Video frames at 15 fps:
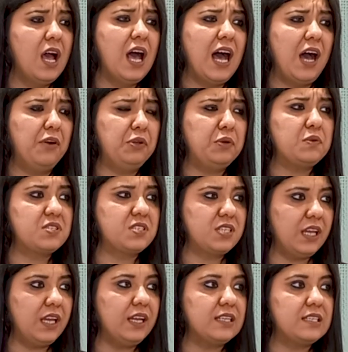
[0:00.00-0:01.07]
How do you
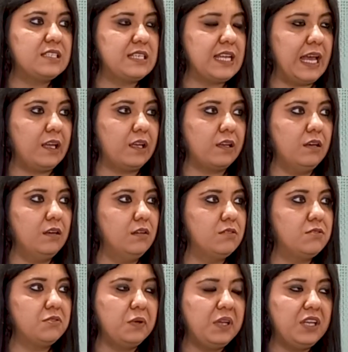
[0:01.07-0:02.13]
see tech
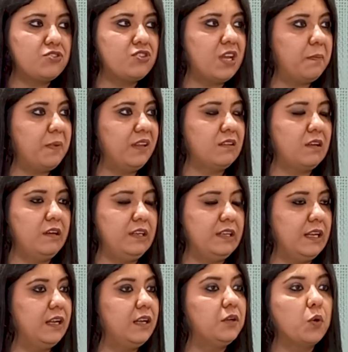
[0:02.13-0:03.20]
reshaping the
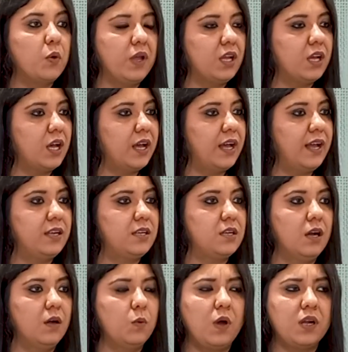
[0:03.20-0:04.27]
retail going ahead?
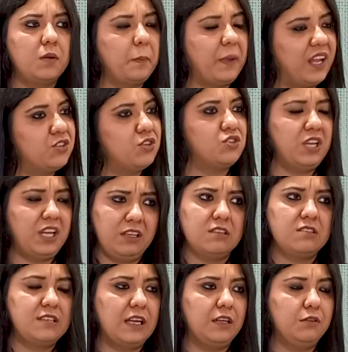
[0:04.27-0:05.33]
What major
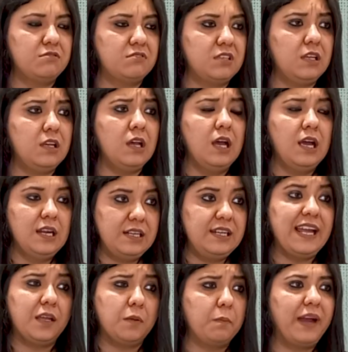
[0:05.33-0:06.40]
changes that you see
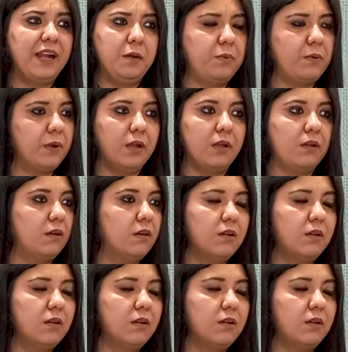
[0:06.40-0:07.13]
tech might bring?